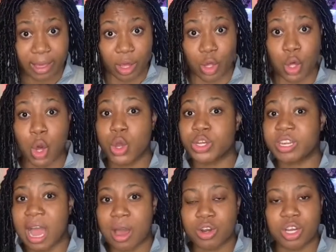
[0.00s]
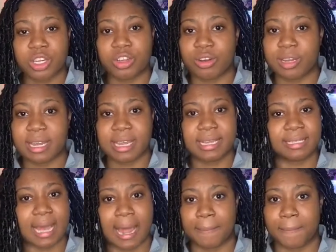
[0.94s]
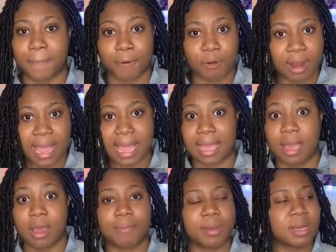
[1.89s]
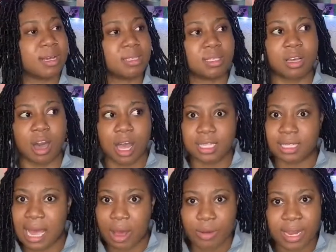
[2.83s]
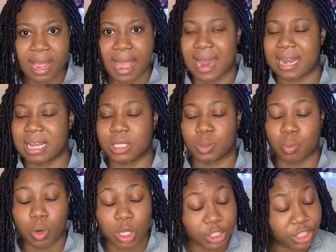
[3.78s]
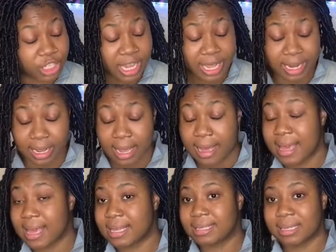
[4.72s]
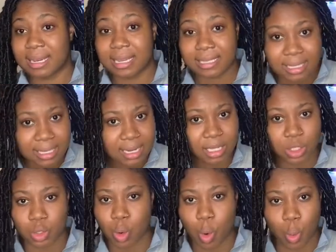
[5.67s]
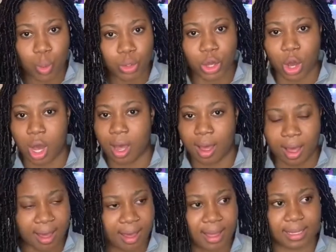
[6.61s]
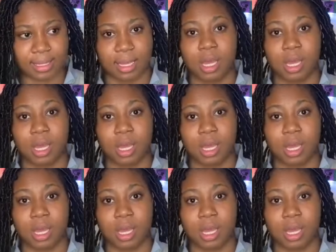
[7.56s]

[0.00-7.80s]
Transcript: Go down on your knees and pray, because God's out there and he's watching. He's listening to all your hurt.